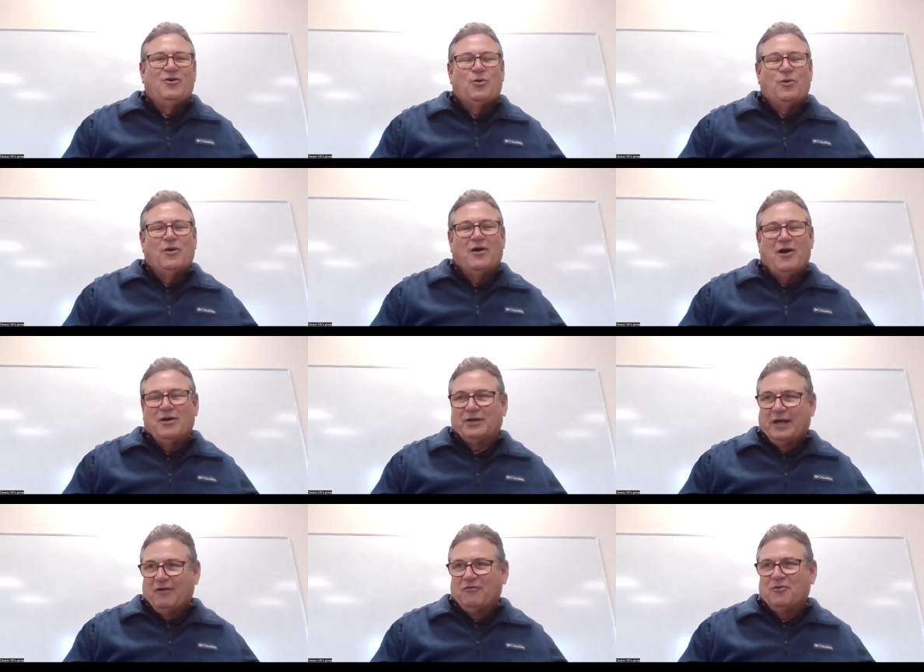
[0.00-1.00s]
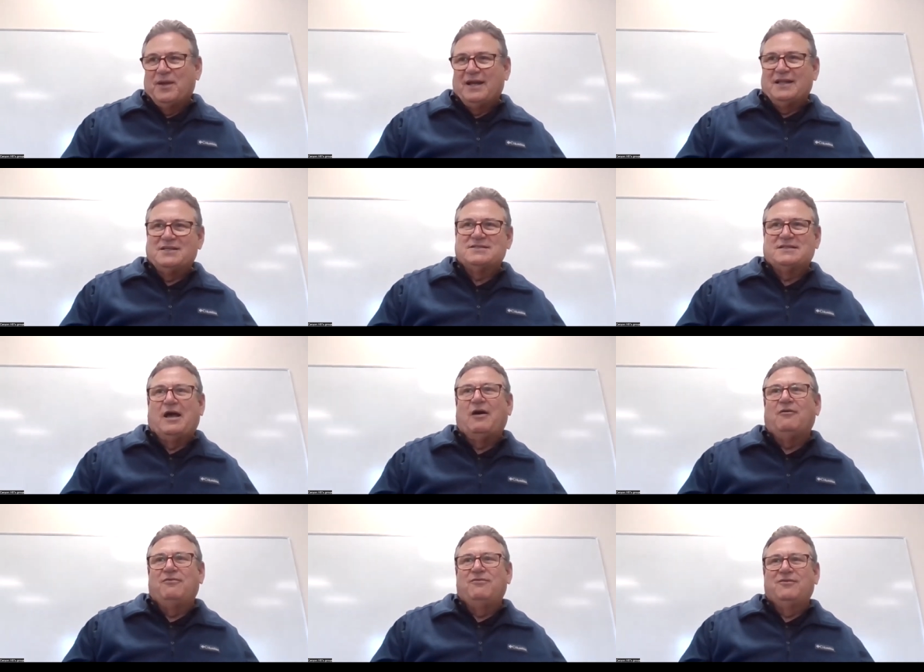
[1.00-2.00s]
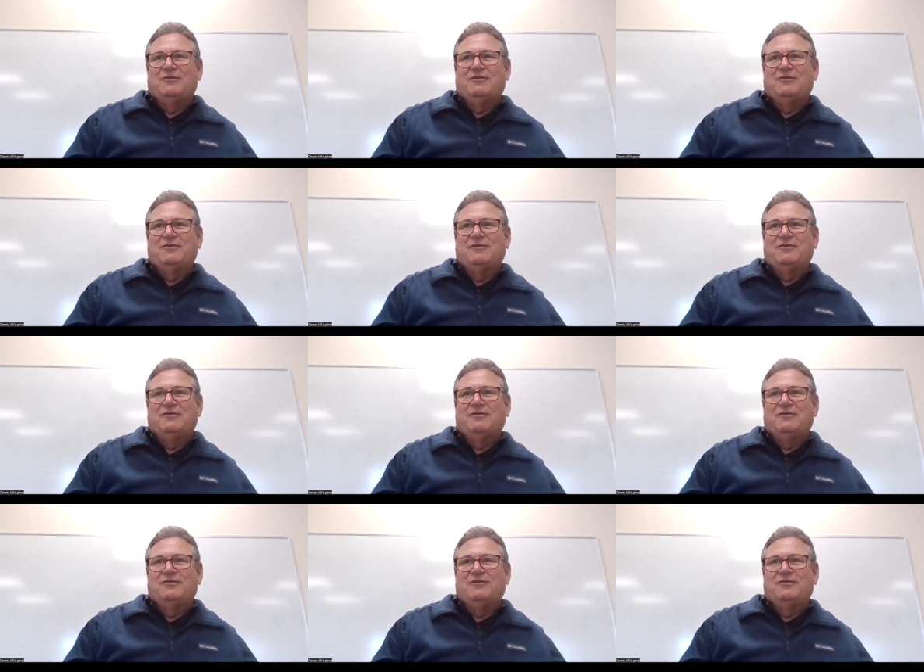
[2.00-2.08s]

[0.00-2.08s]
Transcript: or on government itself.